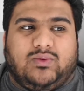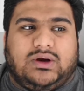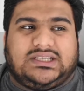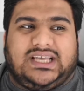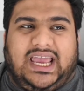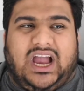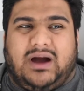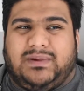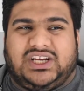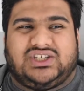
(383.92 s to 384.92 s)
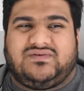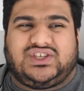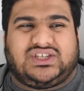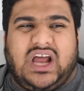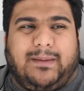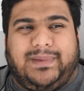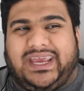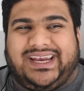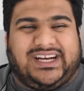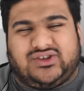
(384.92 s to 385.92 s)
was a combination of just not being
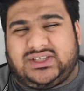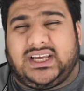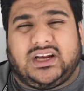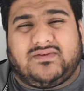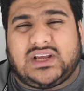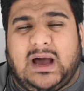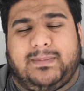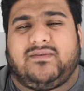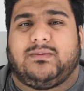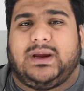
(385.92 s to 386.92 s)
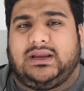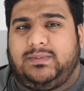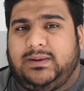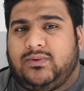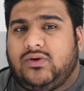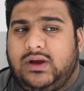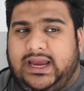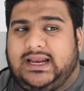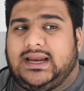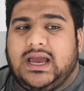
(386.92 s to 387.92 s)
an interesting enough topic for many people
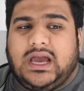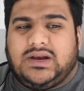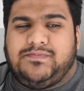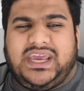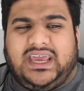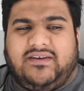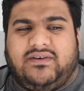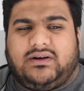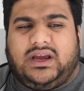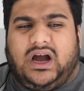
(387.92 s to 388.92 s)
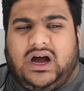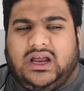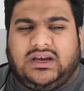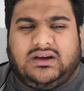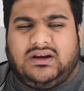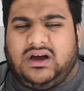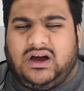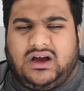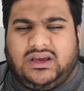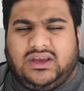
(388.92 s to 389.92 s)
and being a very planned
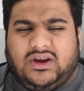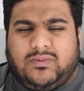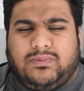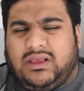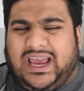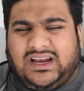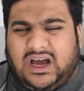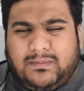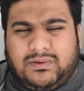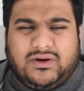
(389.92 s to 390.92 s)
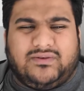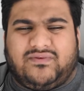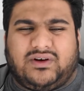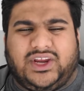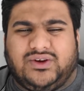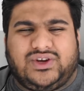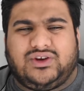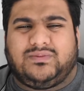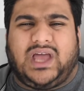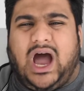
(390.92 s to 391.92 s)
upload for
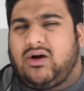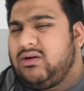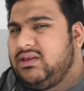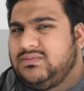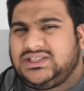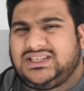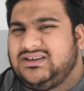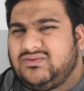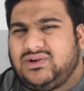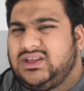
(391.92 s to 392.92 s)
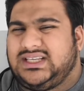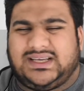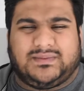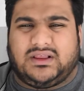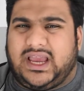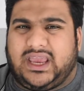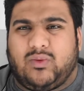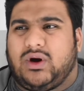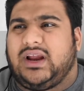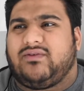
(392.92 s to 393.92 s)
YouTube. The algorithm just didn't really seem to like it.
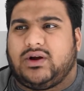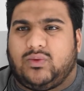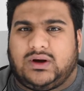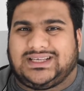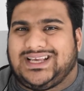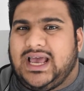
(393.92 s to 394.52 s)
Whatever it was